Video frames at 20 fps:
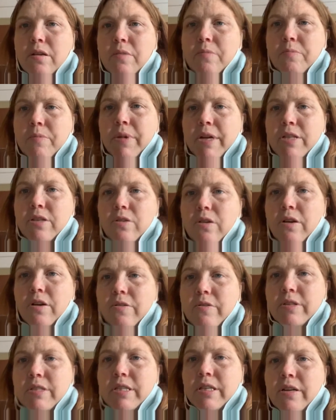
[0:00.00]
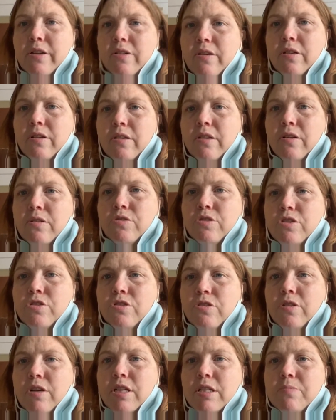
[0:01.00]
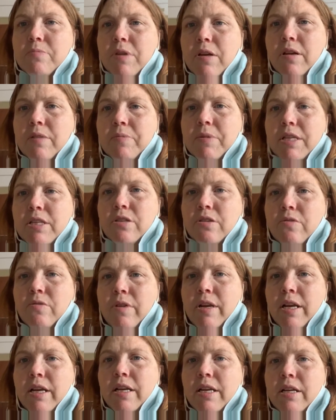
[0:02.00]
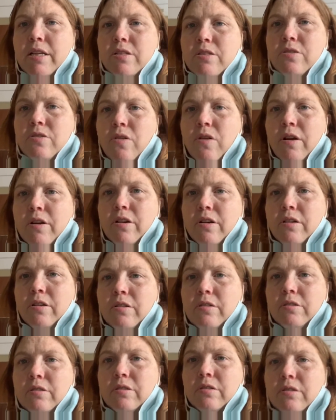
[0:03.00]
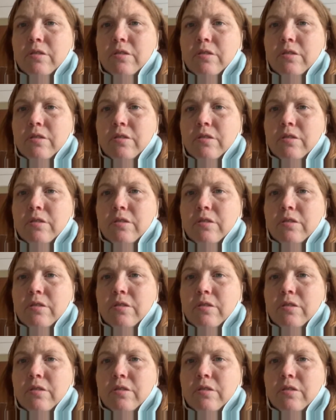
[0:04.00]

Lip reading: My daughter is here. Hello, Gingerlock's mom. It's Crane Kick's daughter.